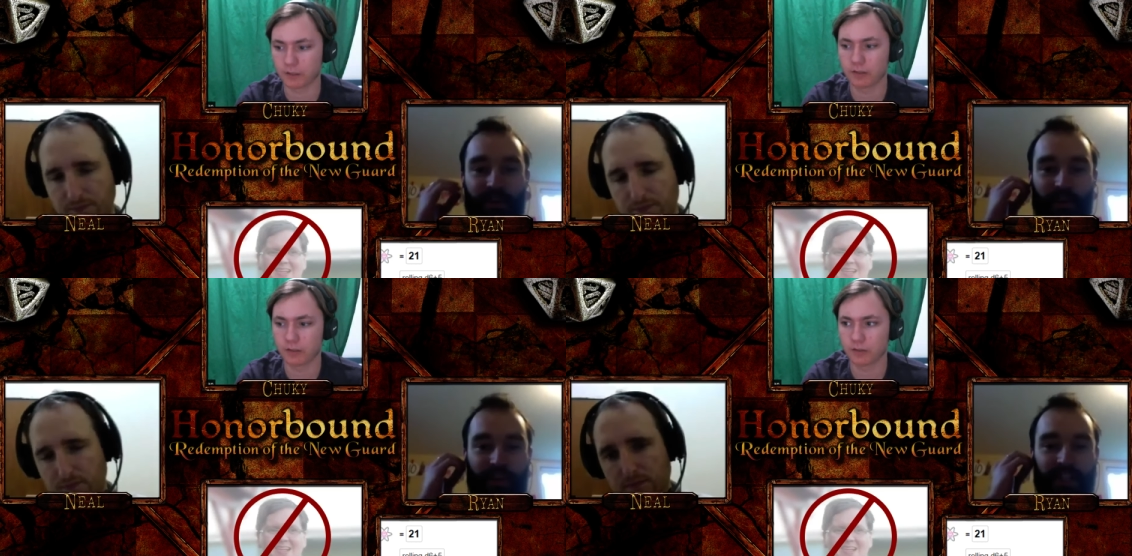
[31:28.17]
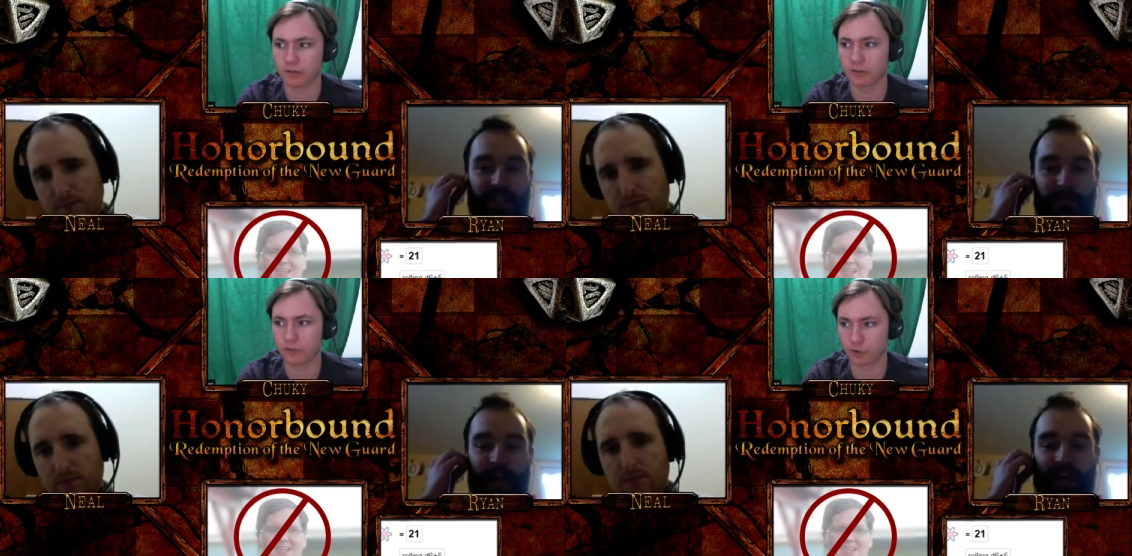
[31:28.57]
Speaker 1: within
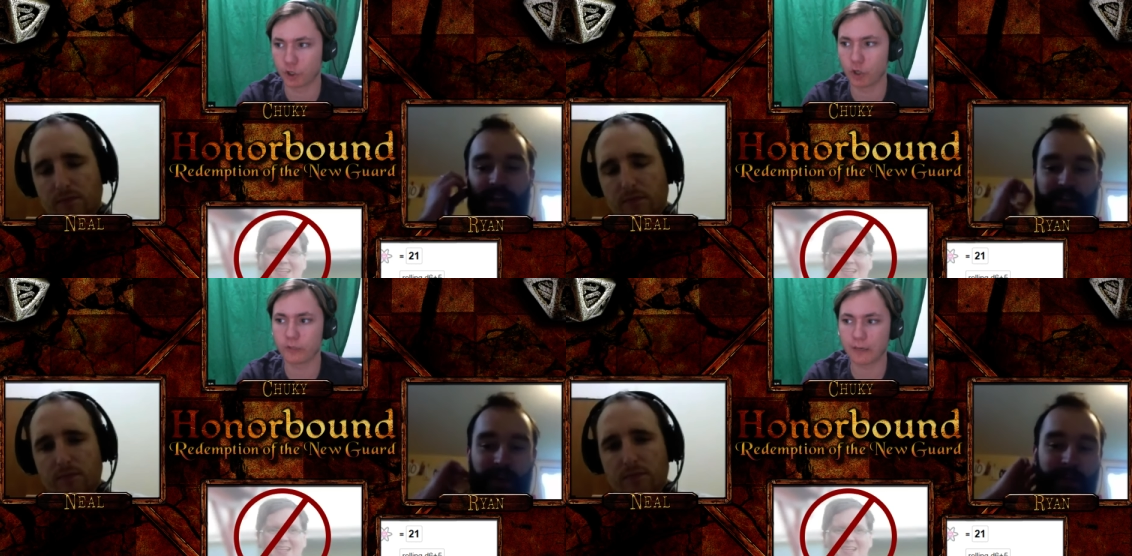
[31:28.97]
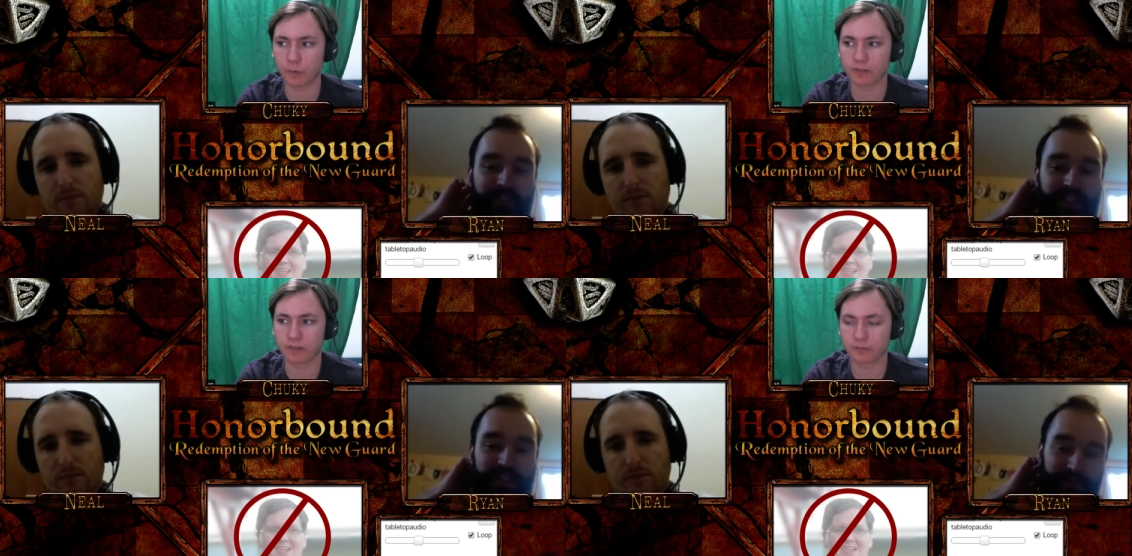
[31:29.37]
dim light. So, so that
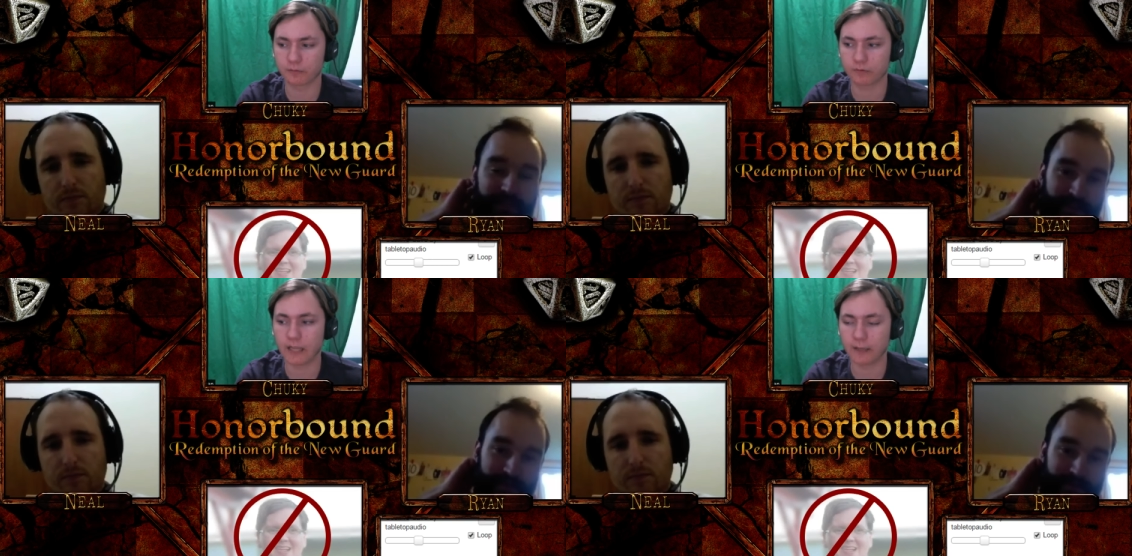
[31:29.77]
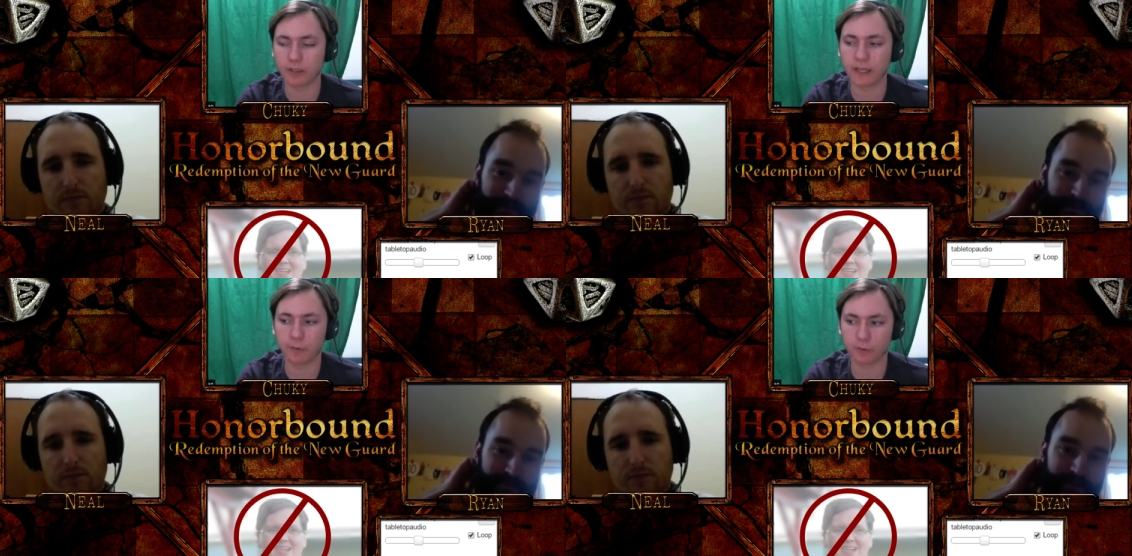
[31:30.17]
was yeah,
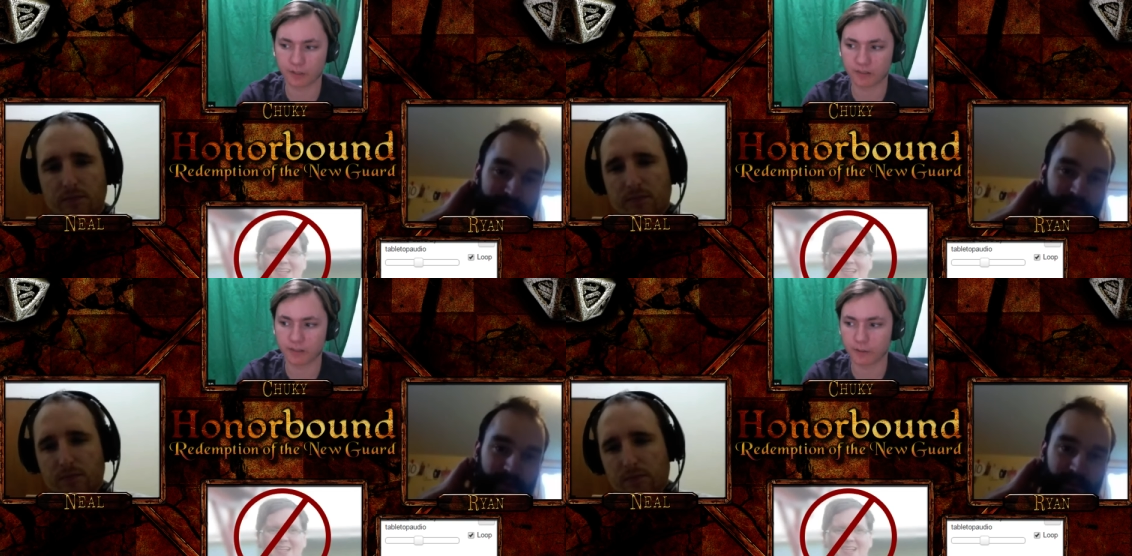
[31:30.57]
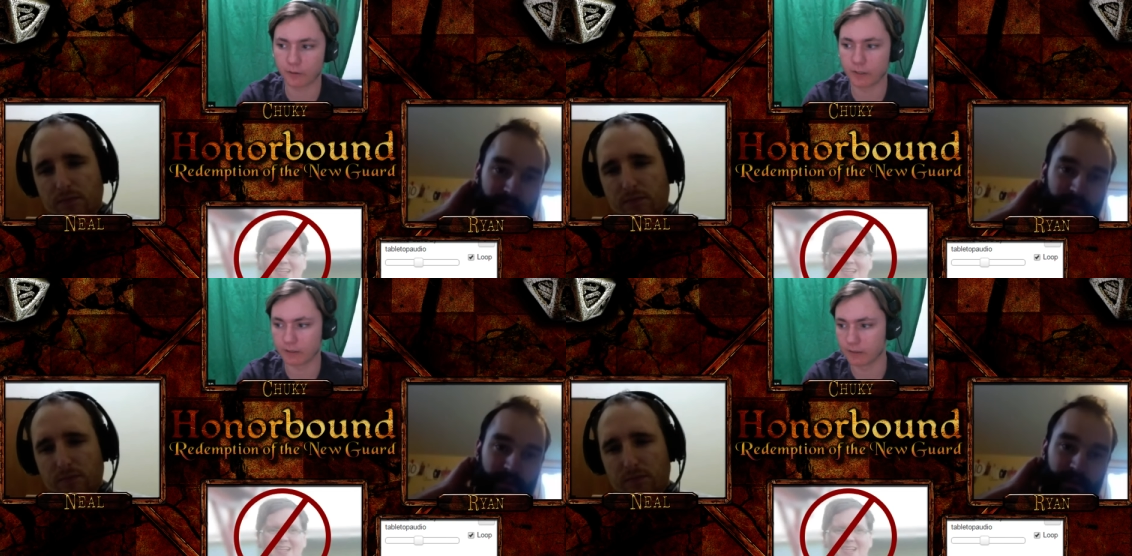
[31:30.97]
that was a
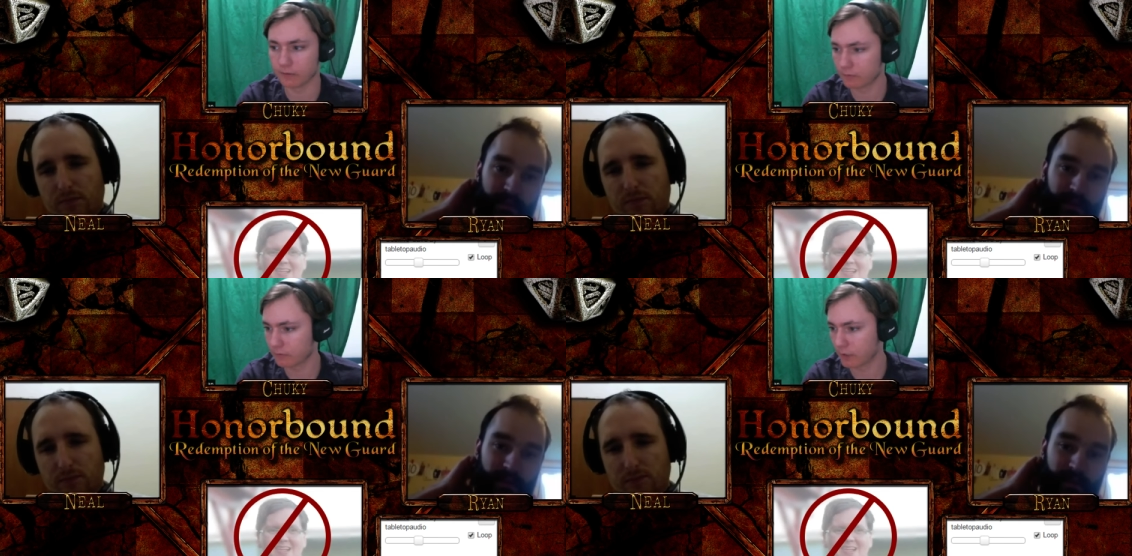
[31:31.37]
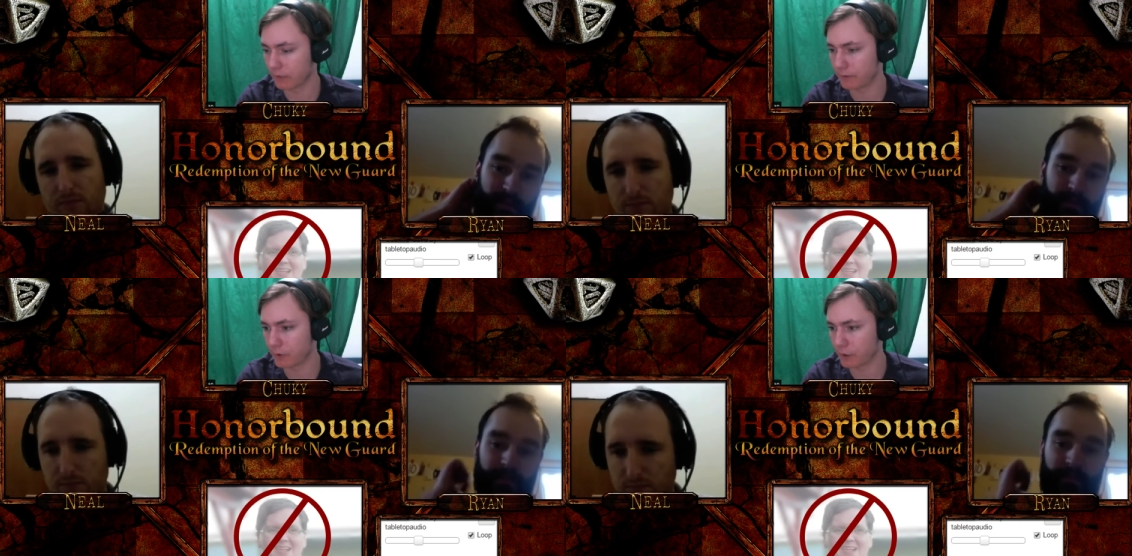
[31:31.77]
critical hit then.
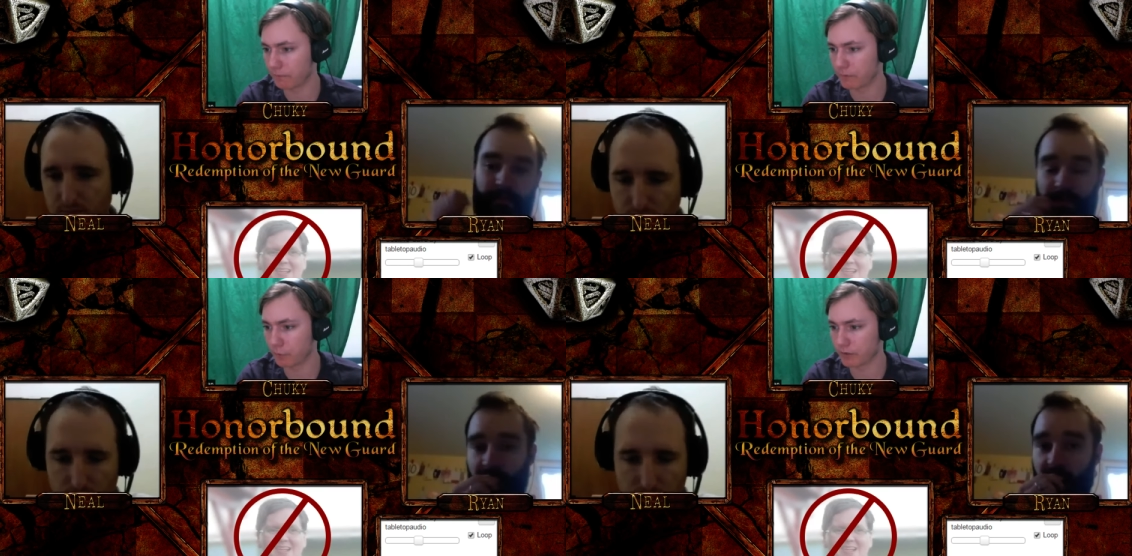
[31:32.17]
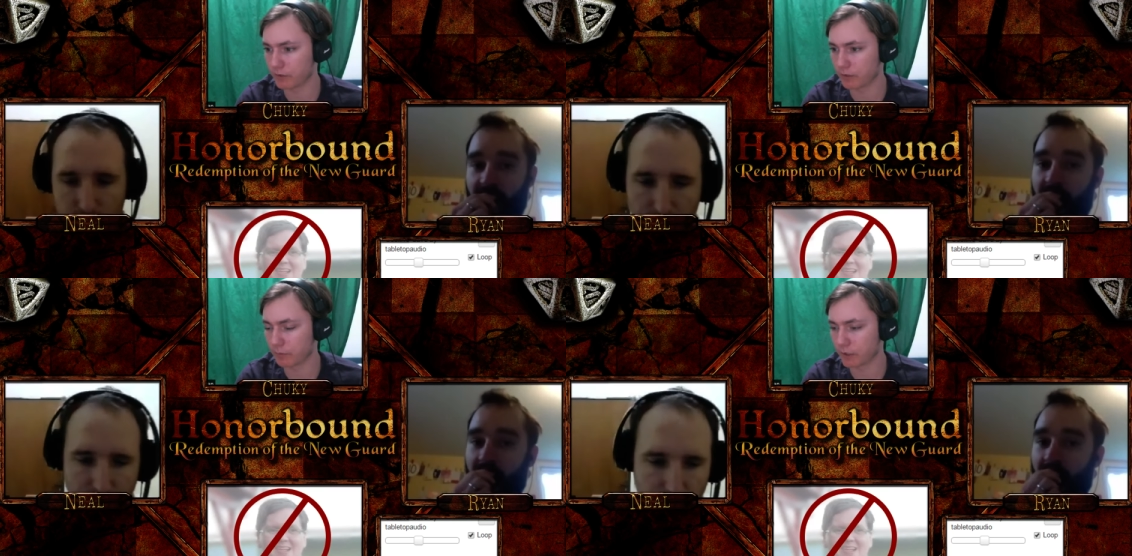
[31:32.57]
If if he was
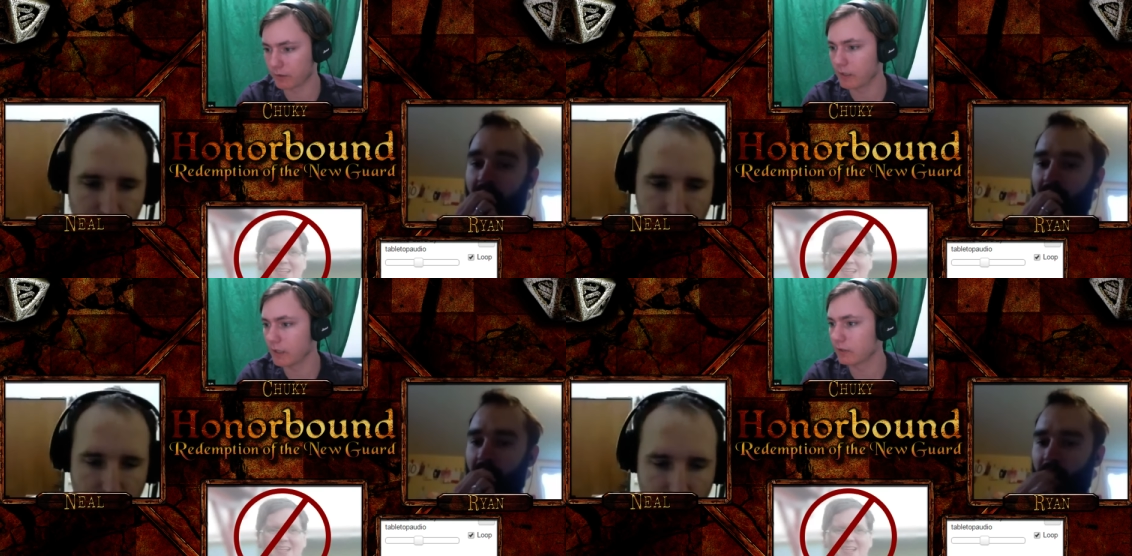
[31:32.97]
oh. in dim light.